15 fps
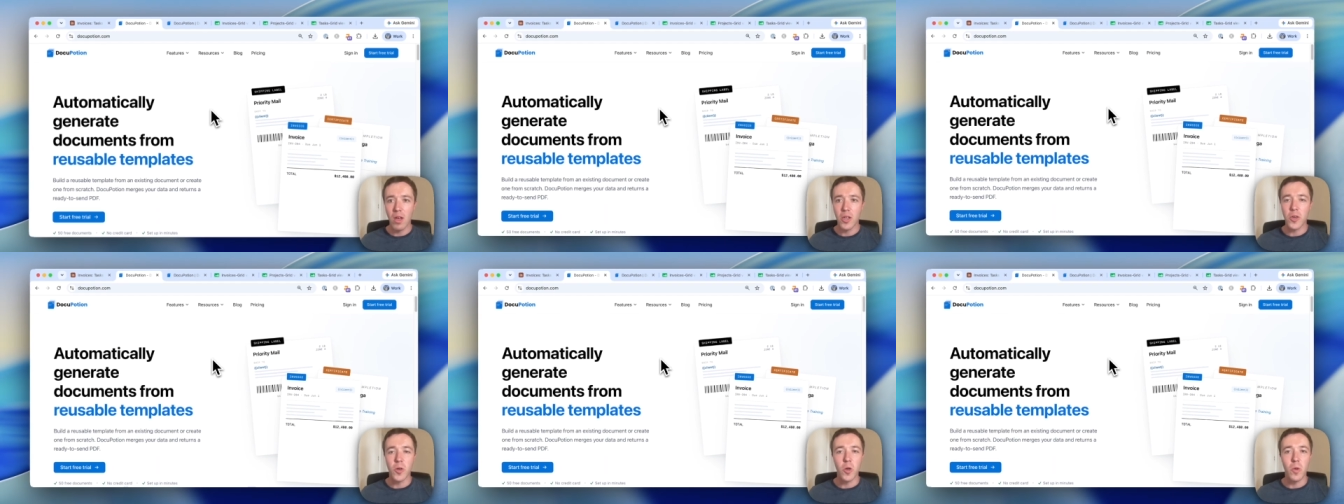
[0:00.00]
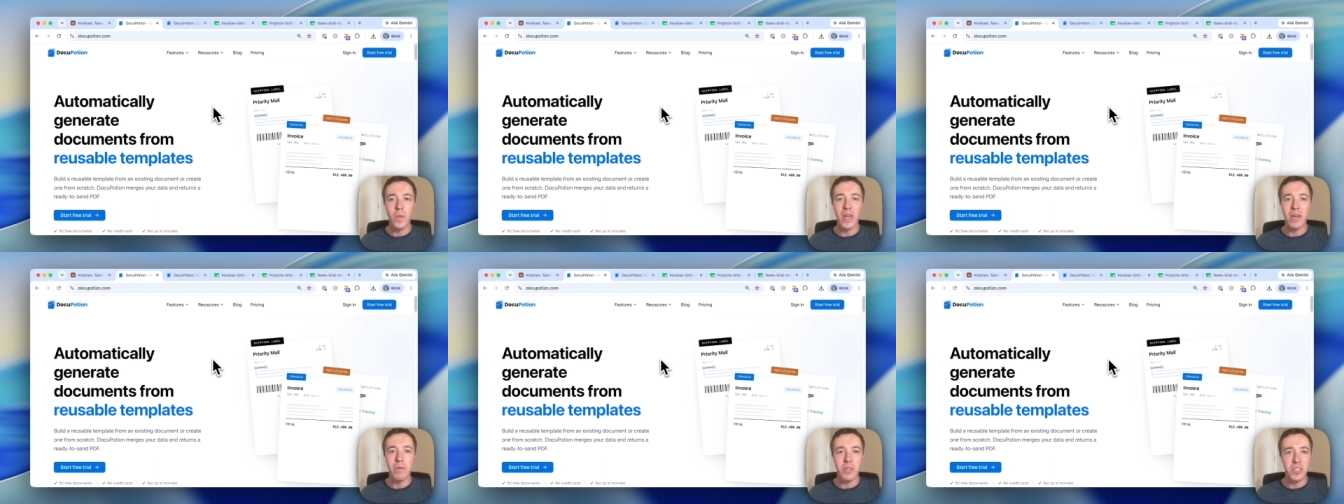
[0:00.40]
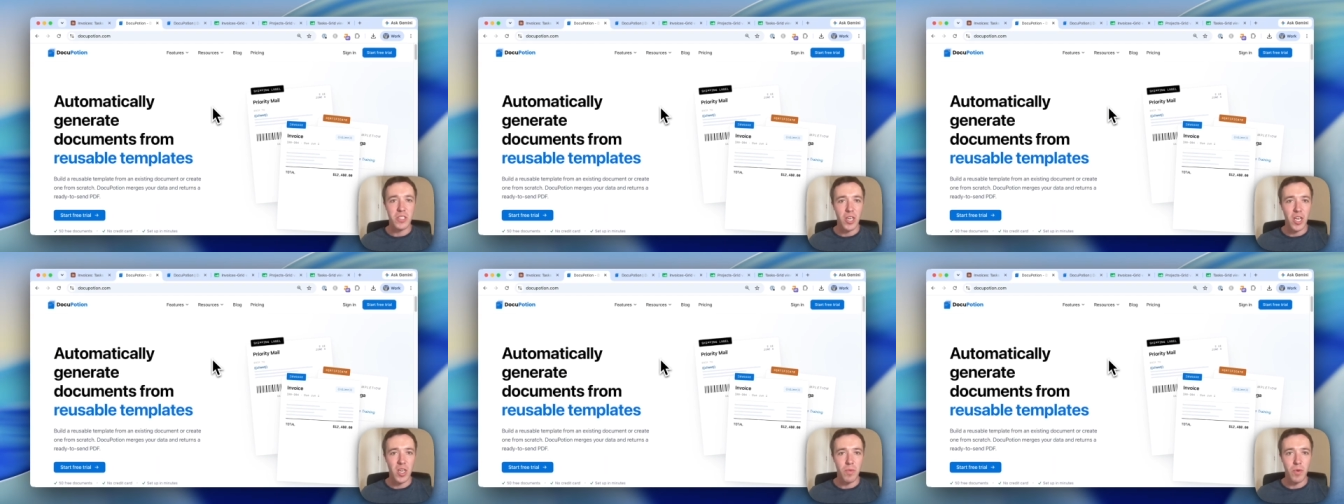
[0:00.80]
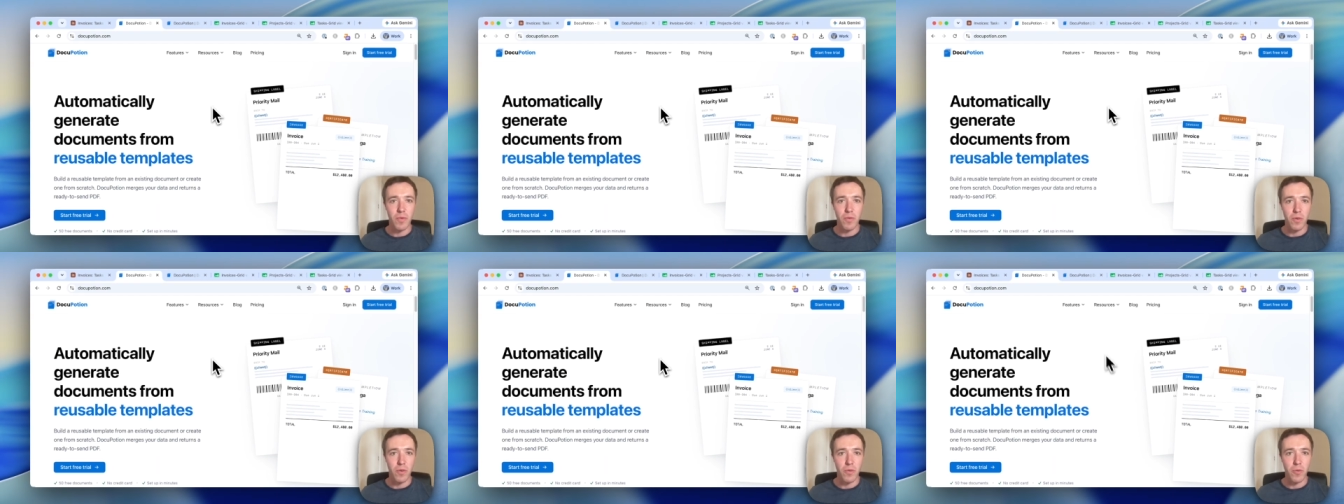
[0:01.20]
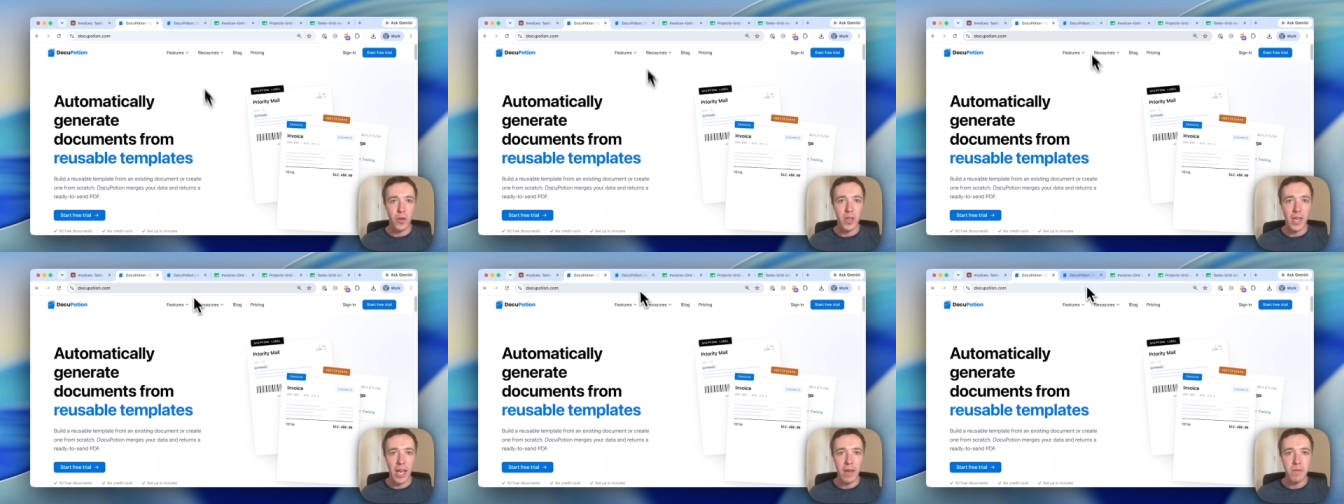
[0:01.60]
you're going to be able to sign up for a
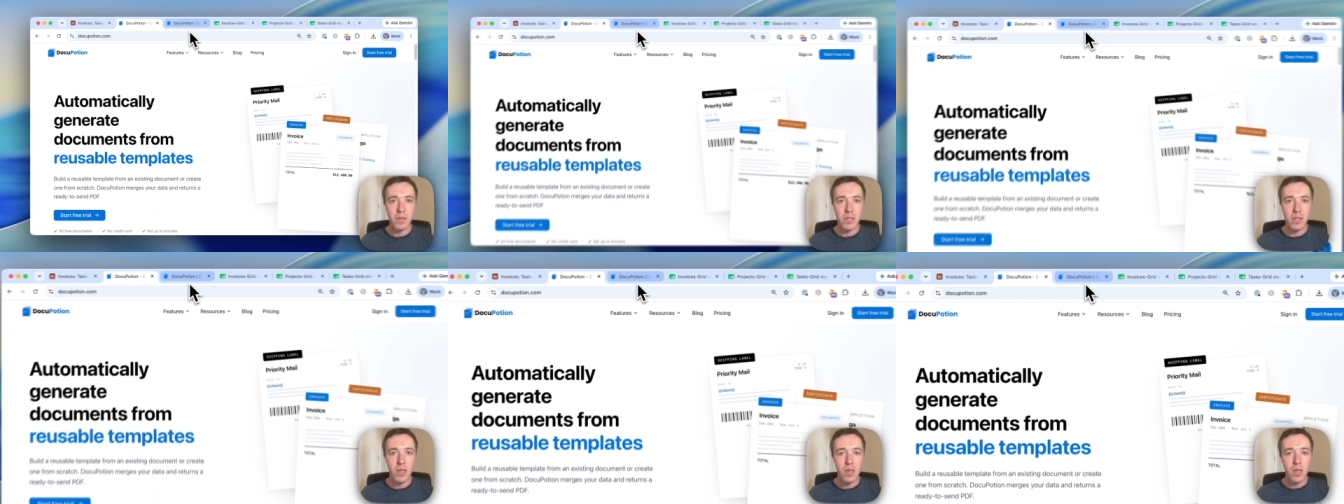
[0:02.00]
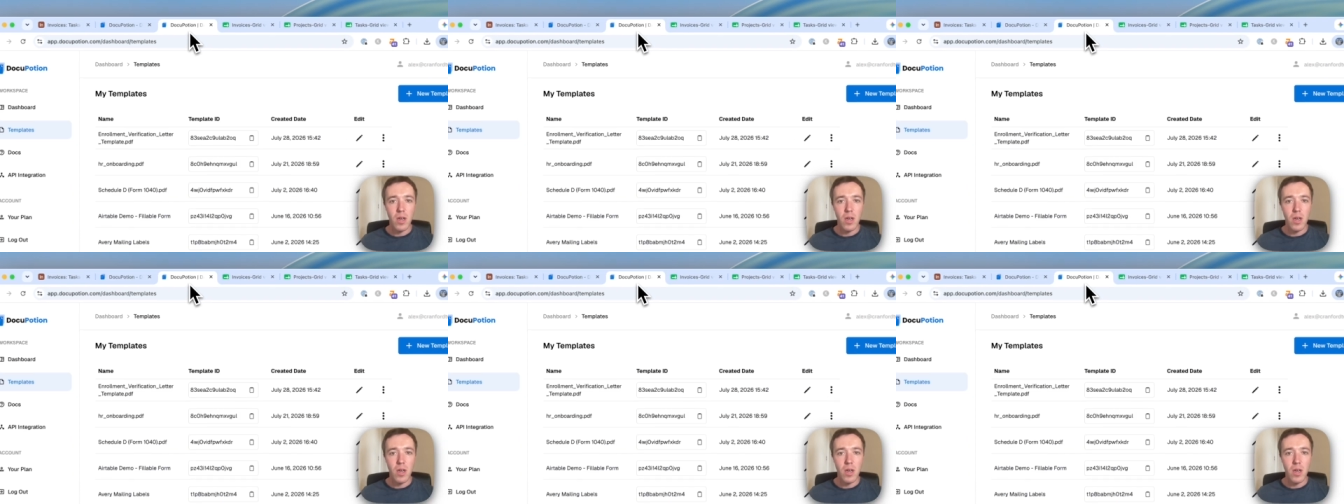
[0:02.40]
free account.